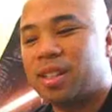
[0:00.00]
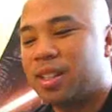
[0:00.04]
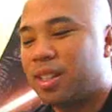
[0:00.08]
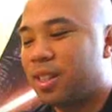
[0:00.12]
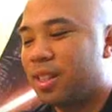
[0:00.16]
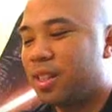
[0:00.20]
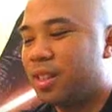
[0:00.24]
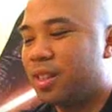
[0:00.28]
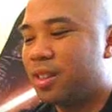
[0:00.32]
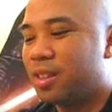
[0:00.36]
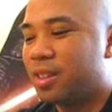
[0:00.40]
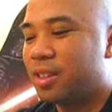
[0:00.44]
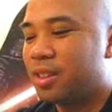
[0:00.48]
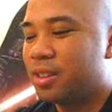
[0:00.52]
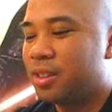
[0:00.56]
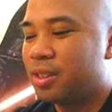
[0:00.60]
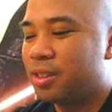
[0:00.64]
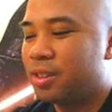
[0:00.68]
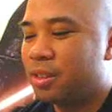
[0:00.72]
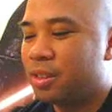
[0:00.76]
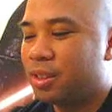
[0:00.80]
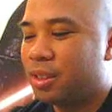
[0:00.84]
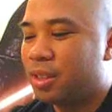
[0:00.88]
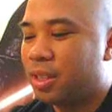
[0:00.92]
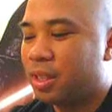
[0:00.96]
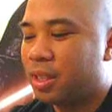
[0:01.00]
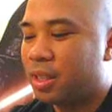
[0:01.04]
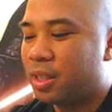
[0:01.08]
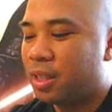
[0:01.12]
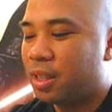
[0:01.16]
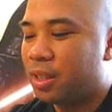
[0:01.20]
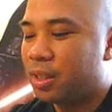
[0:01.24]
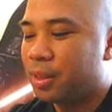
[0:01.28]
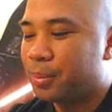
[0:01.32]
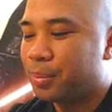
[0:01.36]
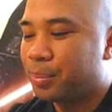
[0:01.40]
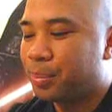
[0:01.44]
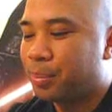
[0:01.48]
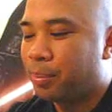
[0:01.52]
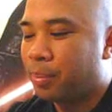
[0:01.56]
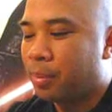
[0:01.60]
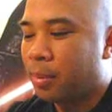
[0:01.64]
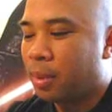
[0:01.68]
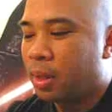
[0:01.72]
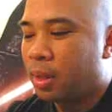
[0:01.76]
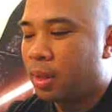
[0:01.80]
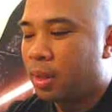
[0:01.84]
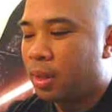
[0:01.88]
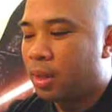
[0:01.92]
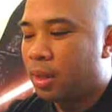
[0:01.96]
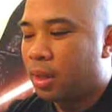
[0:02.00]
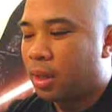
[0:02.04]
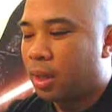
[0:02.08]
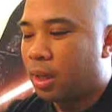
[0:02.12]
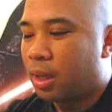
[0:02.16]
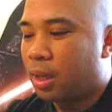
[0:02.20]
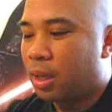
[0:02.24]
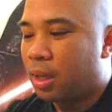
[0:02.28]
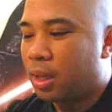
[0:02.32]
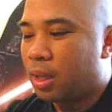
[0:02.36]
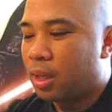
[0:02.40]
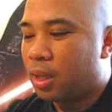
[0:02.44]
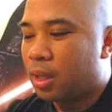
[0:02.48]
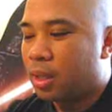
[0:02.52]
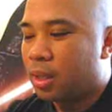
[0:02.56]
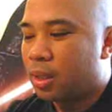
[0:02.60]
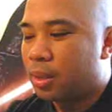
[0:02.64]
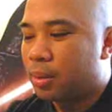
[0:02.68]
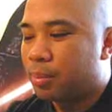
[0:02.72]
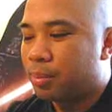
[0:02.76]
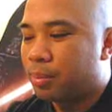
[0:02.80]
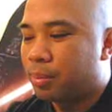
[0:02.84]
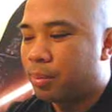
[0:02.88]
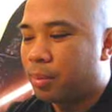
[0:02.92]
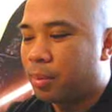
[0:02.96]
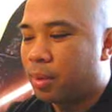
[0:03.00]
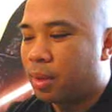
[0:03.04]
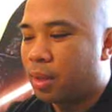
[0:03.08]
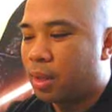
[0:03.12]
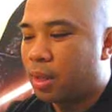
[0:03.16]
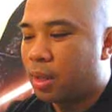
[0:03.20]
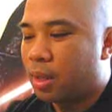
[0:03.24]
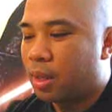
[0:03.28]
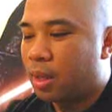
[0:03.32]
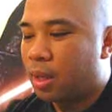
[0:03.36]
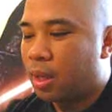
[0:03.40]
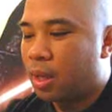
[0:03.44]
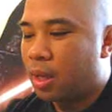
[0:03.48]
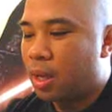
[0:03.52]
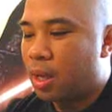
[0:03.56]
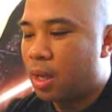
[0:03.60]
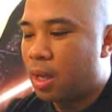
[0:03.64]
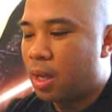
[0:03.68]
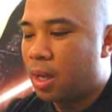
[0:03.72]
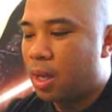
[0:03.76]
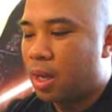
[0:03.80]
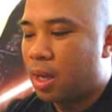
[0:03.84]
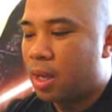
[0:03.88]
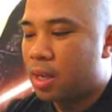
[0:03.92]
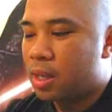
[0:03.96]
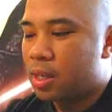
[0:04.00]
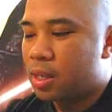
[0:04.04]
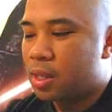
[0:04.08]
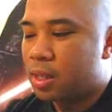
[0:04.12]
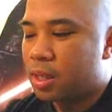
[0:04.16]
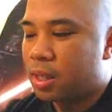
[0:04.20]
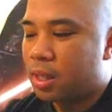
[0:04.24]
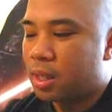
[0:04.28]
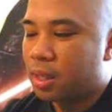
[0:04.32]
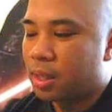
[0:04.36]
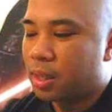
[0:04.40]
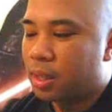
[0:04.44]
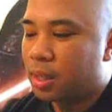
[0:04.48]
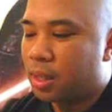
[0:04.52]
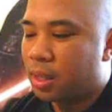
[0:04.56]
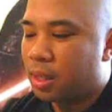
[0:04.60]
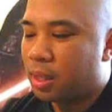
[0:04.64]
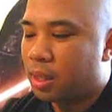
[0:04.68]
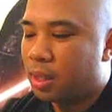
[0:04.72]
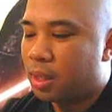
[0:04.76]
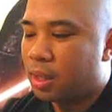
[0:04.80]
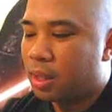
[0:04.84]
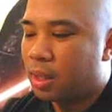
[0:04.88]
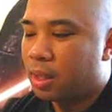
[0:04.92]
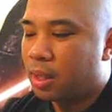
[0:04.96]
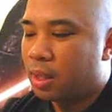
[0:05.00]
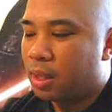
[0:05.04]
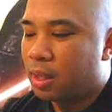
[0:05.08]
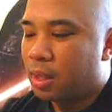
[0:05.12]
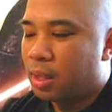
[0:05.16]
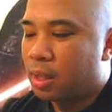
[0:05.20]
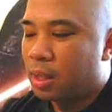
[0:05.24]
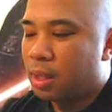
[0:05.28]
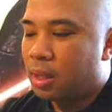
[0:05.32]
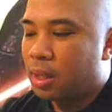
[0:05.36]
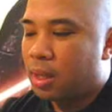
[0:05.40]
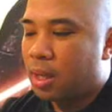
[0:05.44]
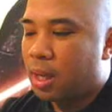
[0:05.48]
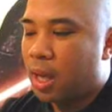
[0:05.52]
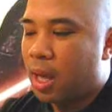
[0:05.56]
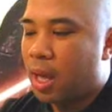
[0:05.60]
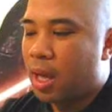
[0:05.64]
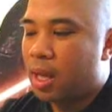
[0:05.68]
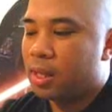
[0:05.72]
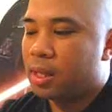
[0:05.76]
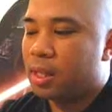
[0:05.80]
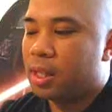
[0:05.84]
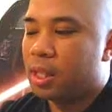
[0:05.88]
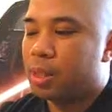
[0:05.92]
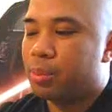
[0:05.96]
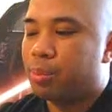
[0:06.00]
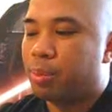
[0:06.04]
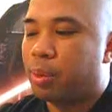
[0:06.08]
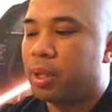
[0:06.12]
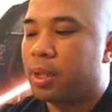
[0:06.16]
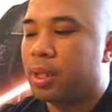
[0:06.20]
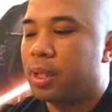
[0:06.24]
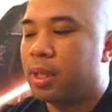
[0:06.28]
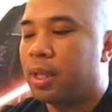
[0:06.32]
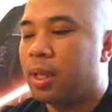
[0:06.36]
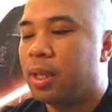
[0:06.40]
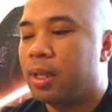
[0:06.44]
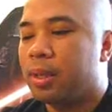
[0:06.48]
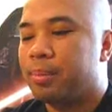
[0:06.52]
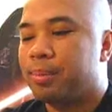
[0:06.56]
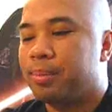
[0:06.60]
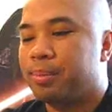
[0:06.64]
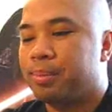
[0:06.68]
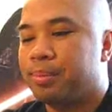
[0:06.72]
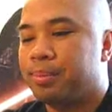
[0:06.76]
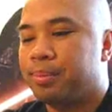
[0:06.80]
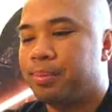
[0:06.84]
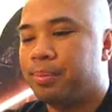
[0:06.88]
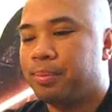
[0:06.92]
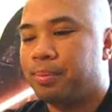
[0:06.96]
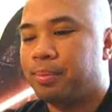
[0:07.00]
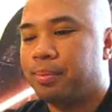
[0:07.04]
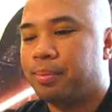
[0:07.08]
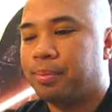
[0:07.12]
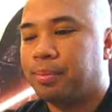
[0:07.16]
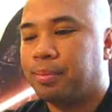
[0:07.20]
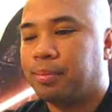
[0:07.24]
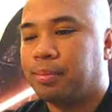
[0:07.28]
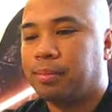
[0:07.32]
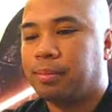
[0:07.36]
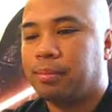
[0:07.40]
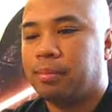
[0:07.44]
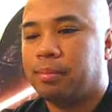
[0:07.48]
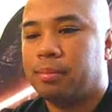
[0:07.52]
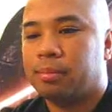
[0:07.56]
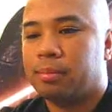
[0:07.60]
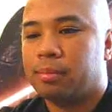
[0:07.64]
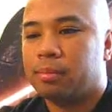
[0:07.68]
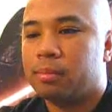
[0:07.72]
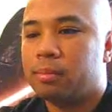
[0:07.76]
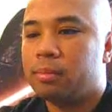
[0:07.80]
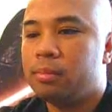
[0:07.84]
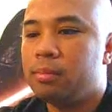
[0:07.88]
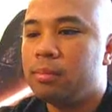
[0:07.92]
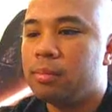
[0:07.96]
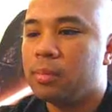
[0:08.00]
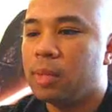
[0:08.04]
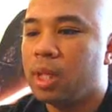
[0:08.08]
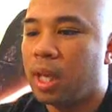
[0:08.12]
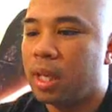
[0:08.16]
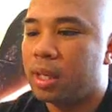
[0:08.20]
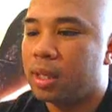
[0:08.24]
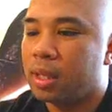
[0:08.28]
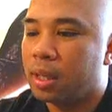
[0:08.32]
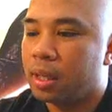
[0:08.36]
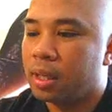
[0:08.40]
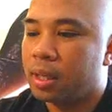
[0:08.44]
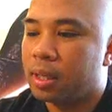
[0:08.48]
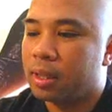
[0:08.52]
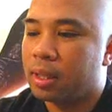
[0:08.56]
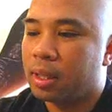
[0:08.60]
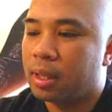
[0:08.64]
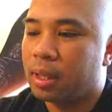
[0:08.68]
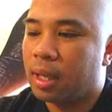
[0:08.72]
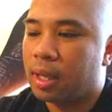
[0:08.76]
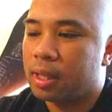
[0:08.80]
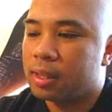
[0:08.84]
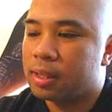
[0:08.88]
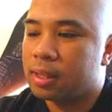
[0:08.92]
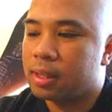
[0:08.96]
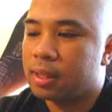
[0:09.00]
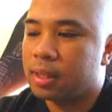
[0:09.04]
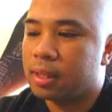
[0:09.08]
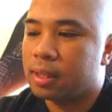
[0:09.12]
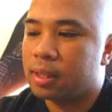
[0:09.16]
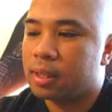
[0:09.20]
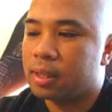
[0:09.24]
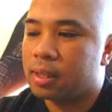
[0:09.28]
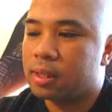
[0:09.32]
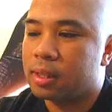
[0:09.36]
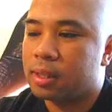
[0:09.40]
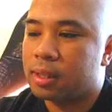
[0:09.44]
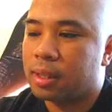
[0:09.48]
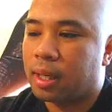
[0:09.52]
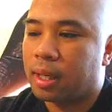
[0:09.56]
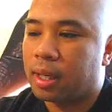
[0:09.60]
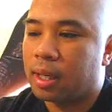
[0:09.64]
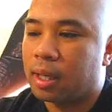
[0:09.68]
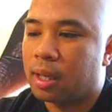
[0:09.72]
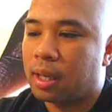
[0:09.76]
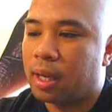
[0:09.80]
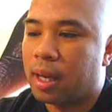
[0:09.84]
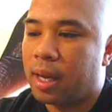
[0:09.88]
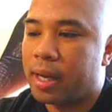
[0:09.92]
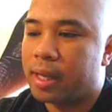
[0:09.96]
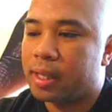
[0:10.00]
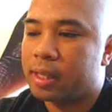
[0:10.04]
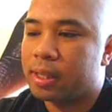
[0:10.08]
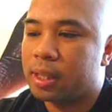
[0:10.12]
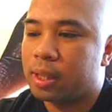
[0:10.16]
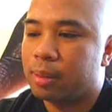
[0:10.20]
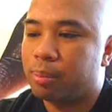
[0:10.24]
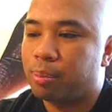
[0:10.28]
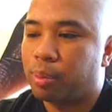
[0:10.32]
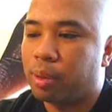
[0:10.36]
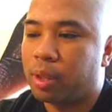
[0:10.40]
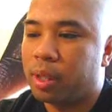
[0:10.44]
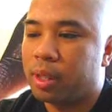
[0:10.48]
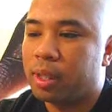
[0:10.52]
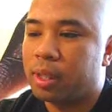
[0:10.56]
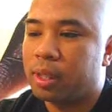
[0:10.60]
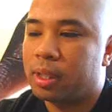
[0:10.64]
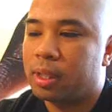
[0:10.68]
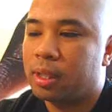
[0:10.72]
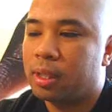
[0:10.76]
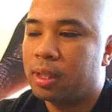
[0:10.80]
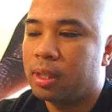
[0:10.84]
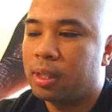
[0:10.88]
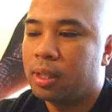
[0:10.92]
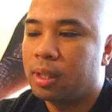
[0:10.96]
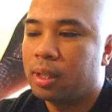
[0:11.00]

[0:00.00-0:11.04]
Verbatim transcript: click click on. Um, and Jig had these printed up, and they're they're not stickers. They are actually printed